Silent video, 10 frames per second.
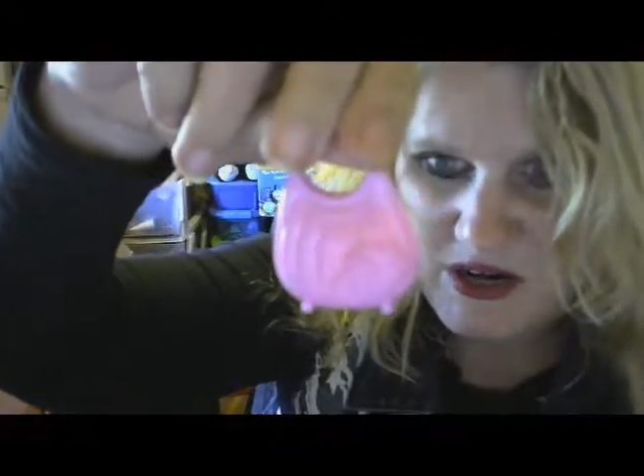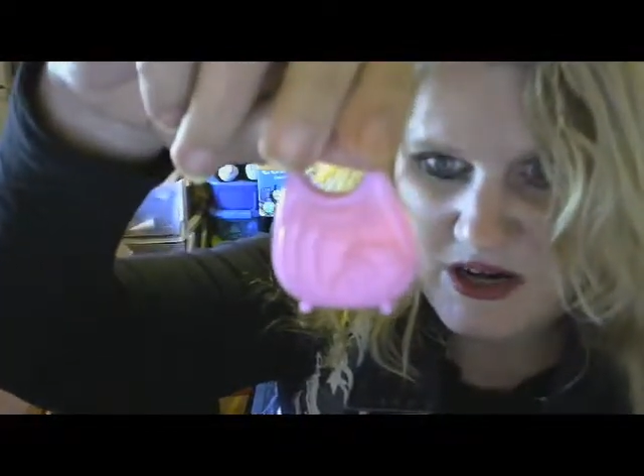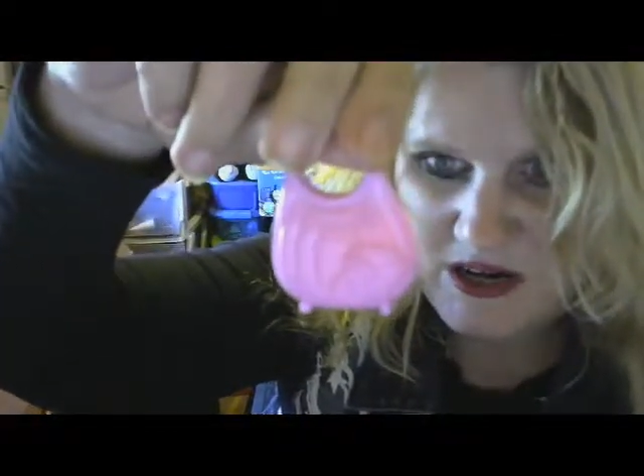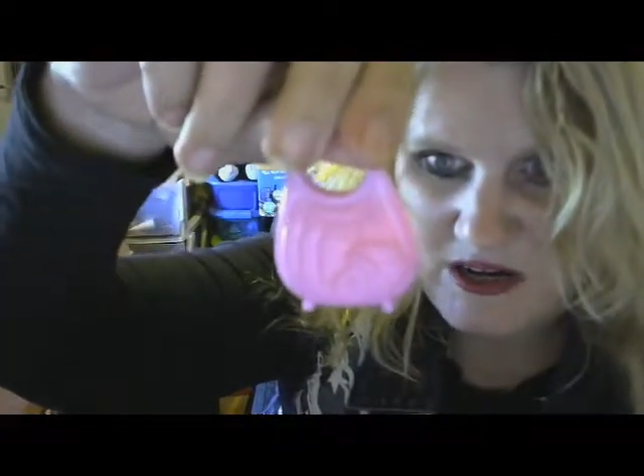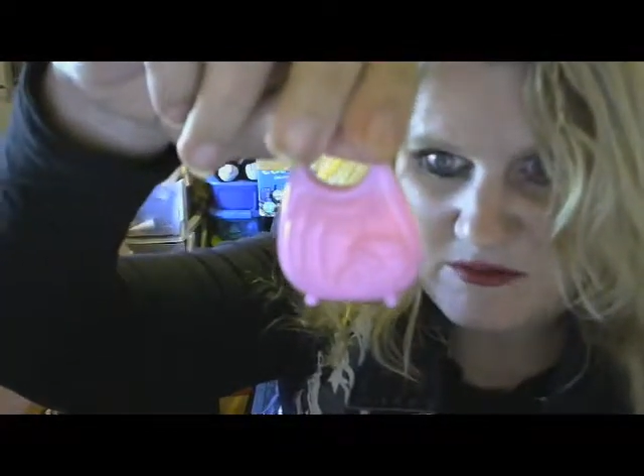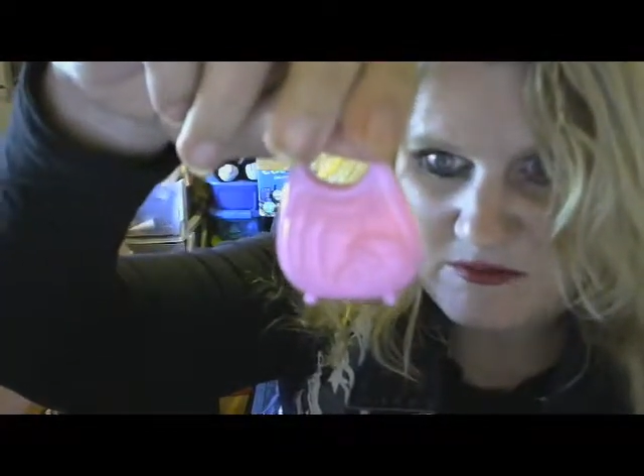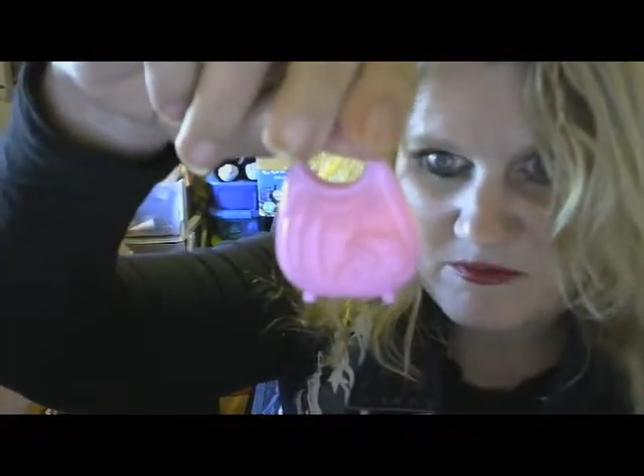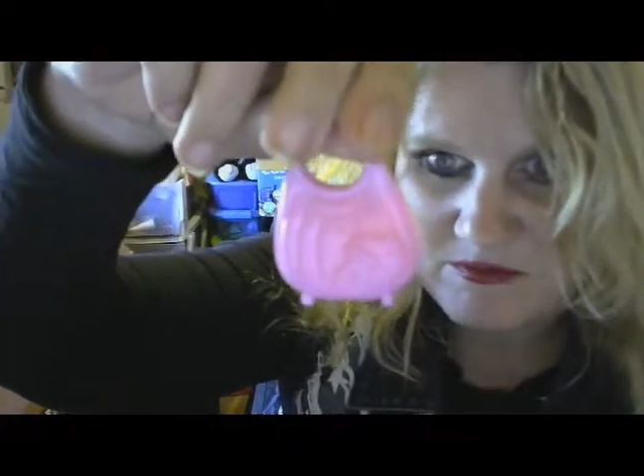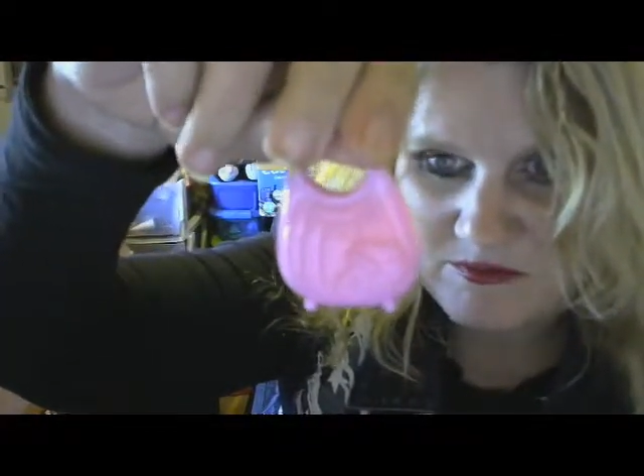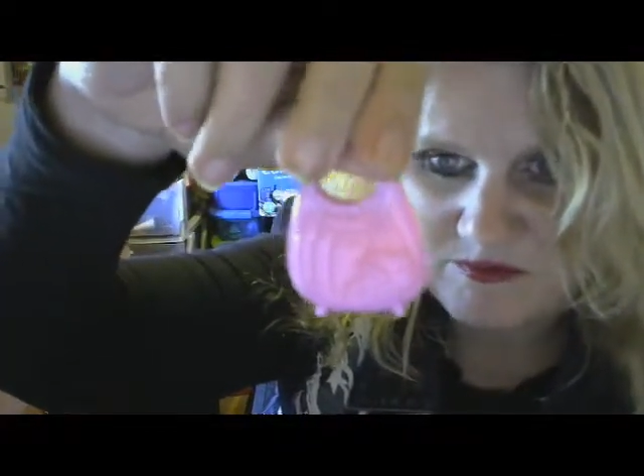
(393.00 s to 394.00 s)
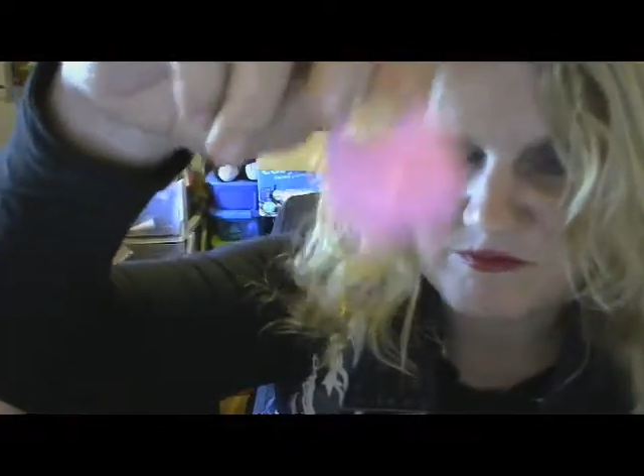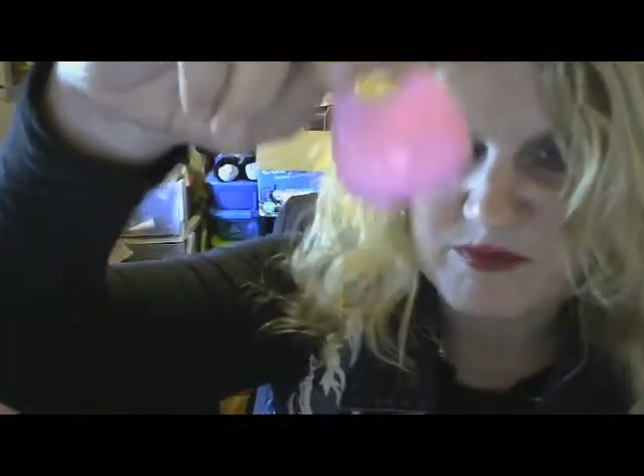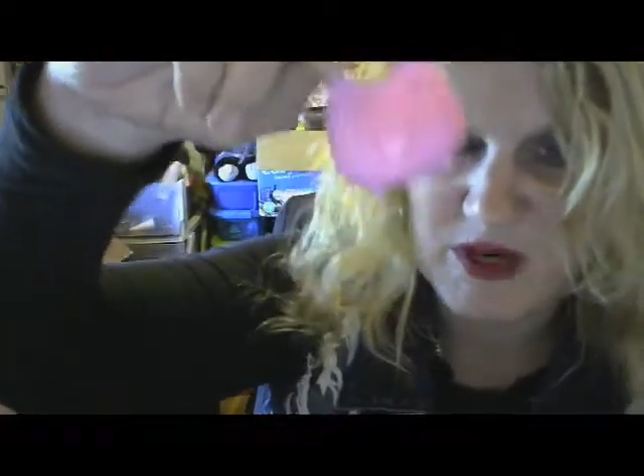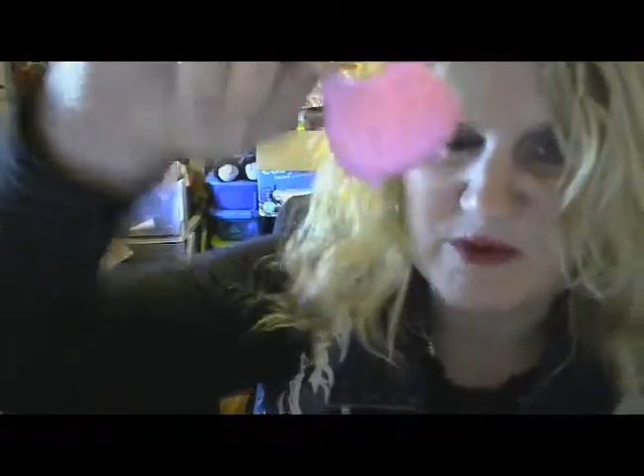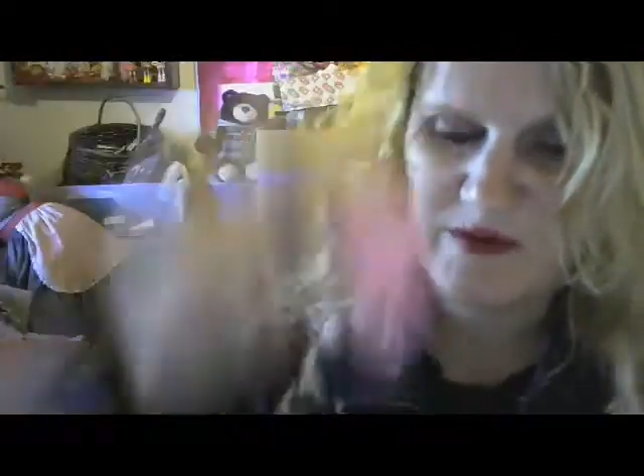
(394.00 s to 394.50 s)
um,
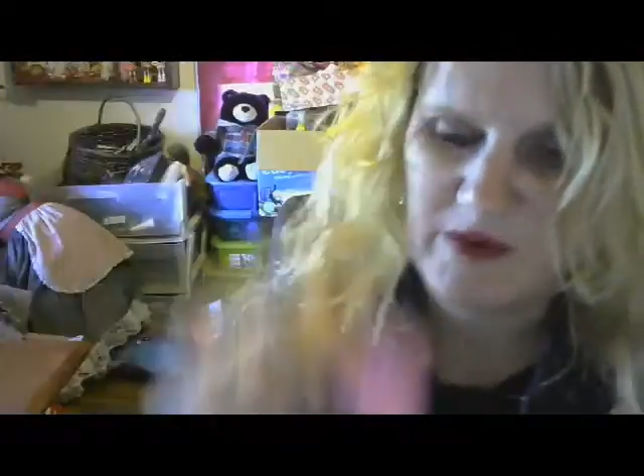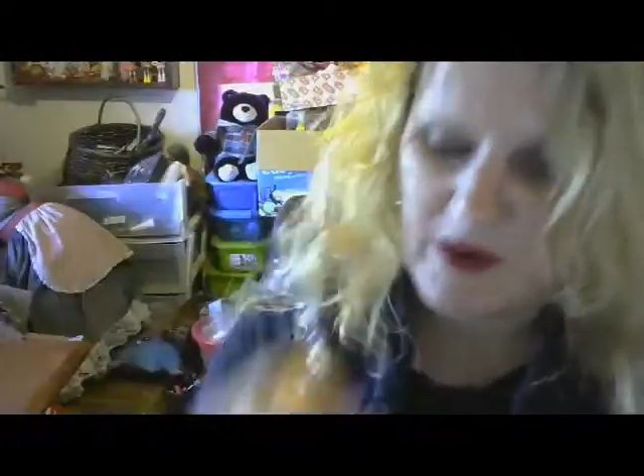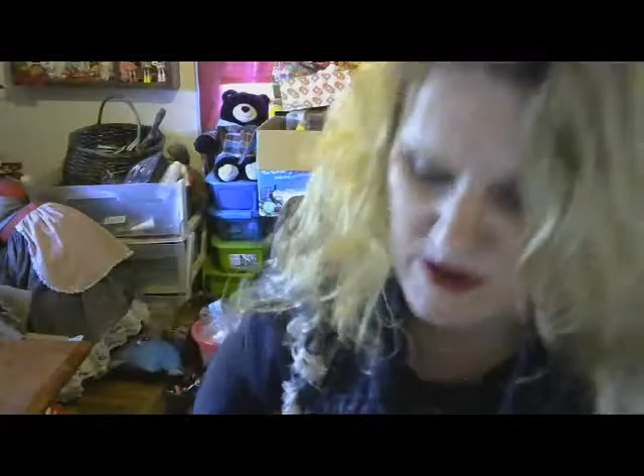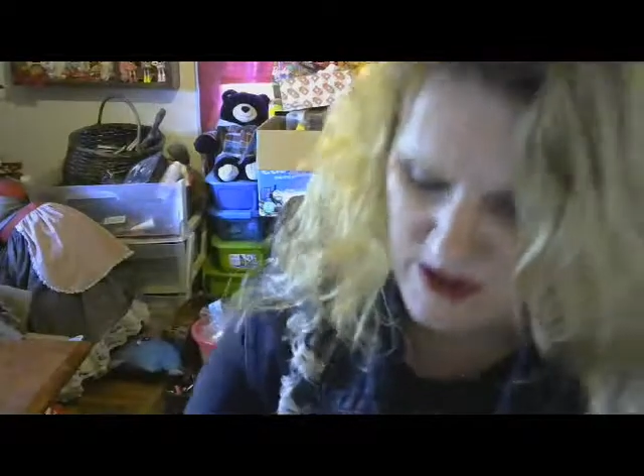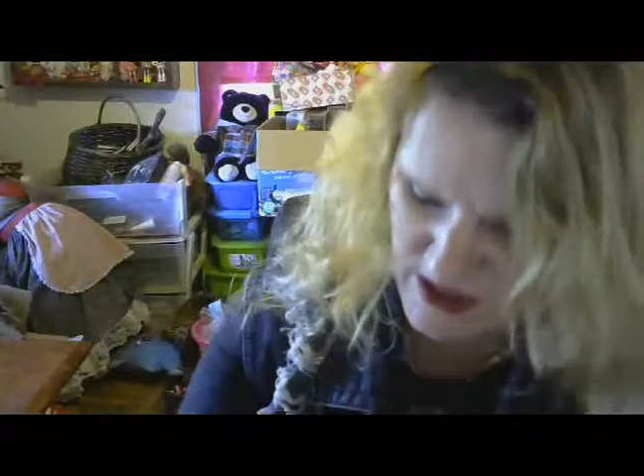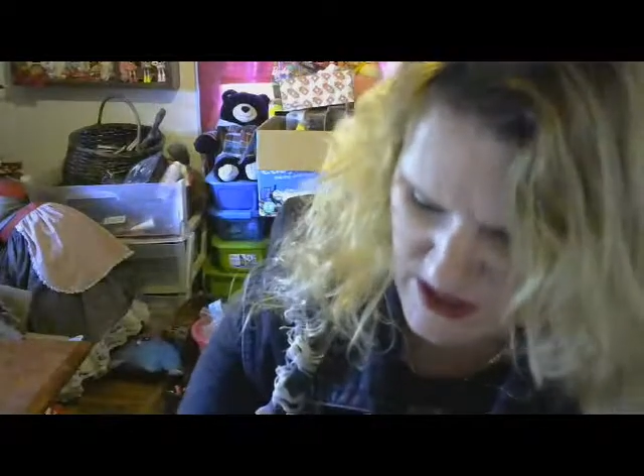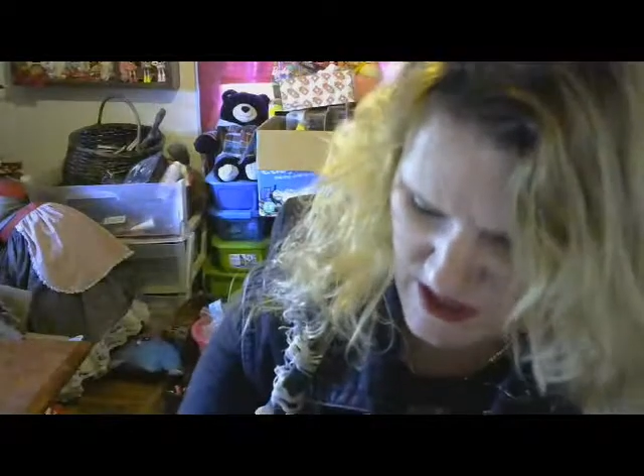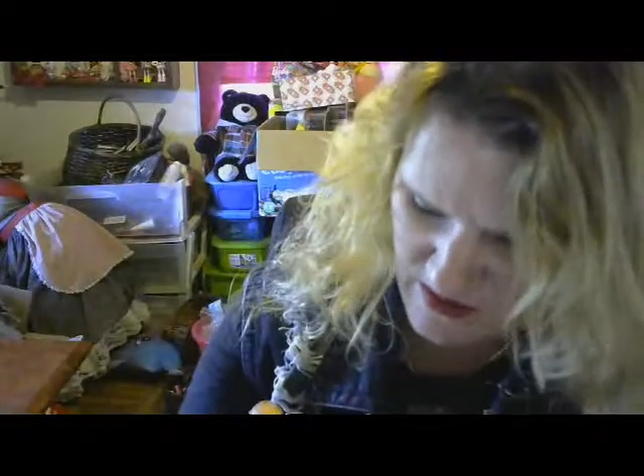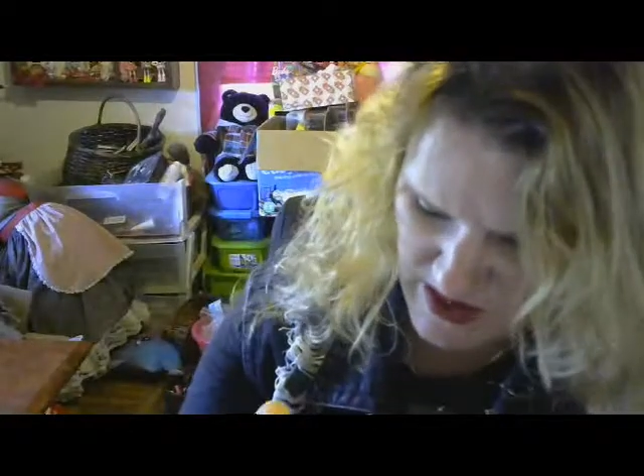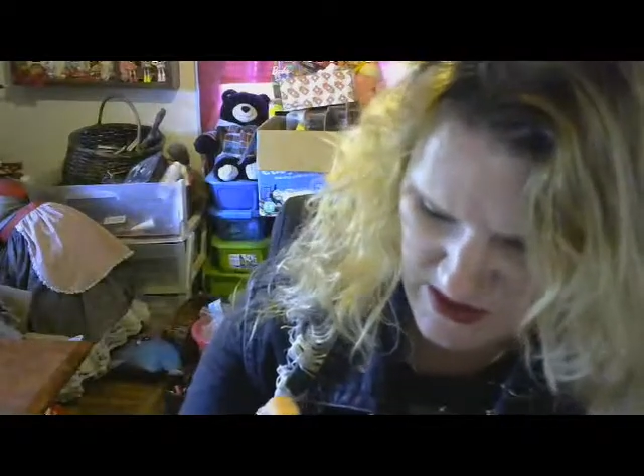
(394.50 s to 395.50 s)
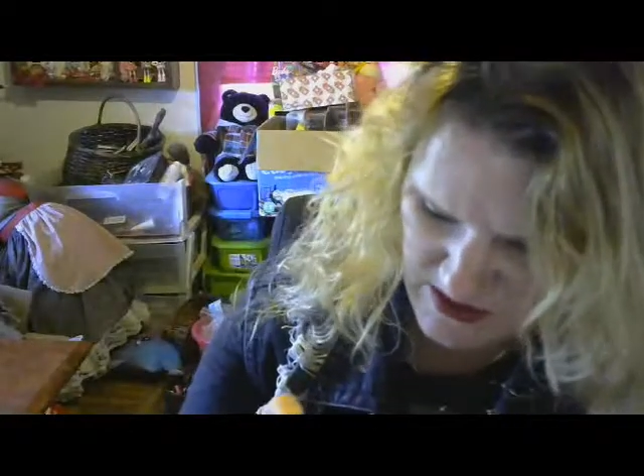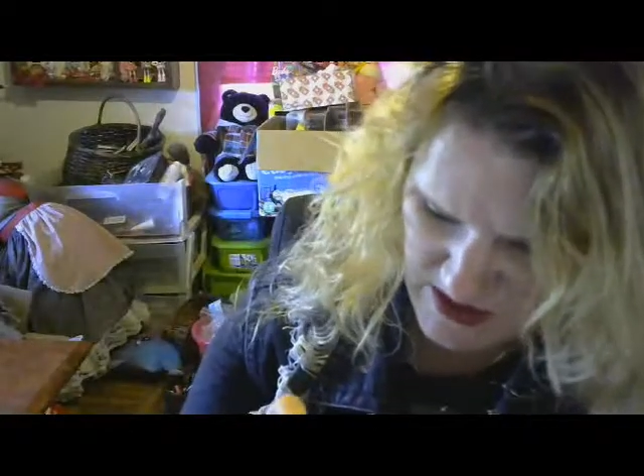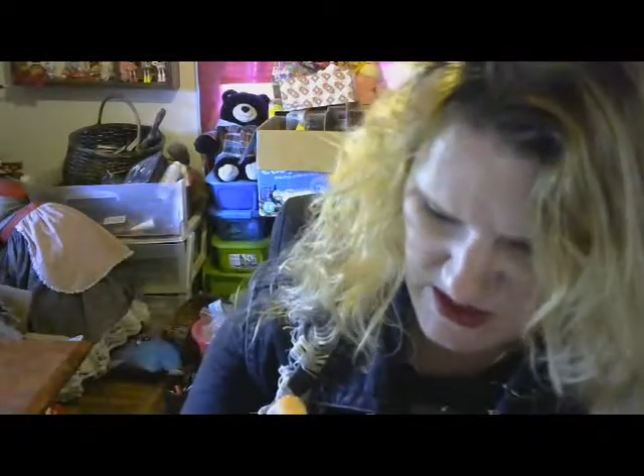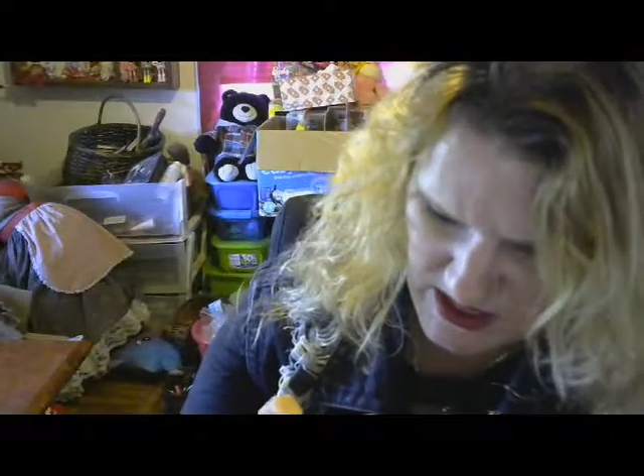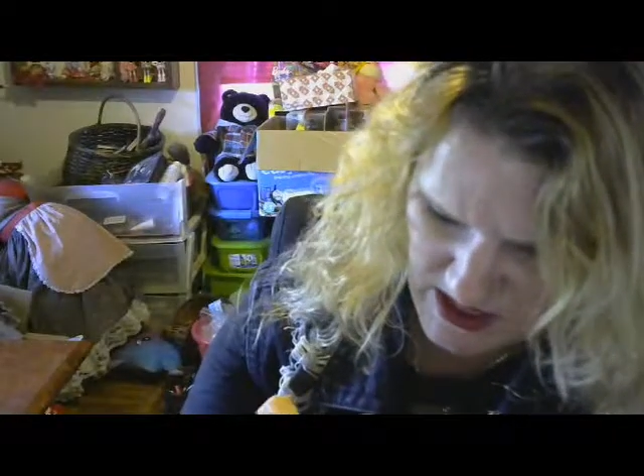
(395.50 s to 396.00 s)
Barbie purses that we
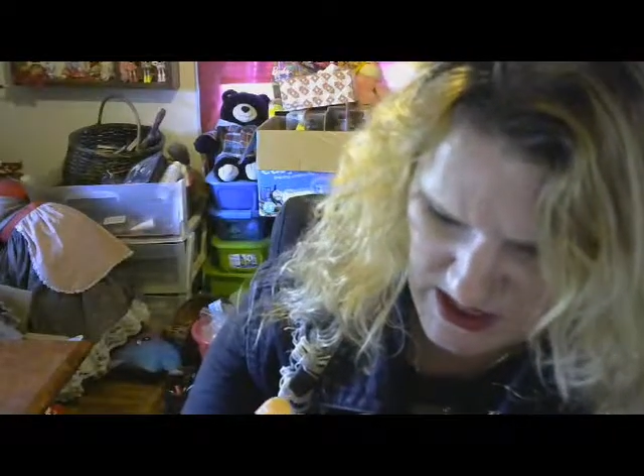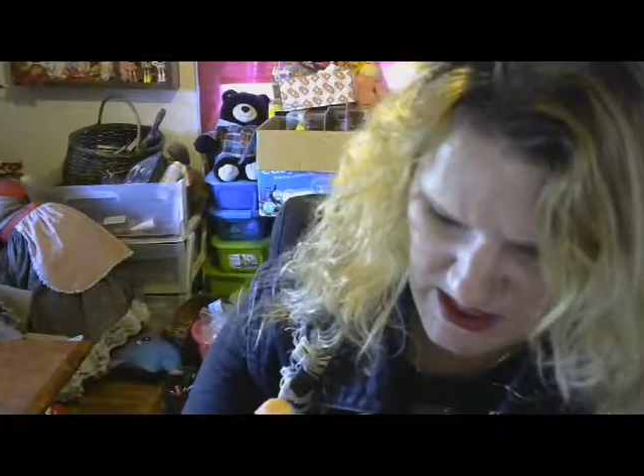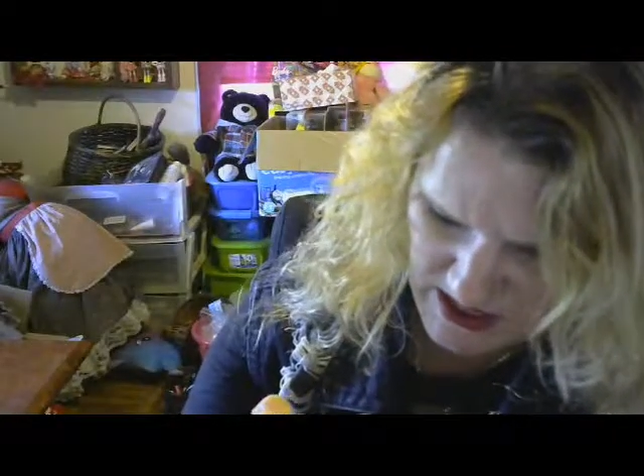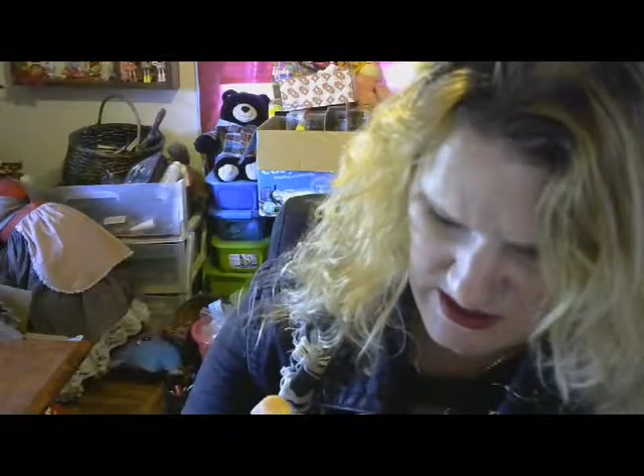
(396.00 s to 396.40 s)
used to get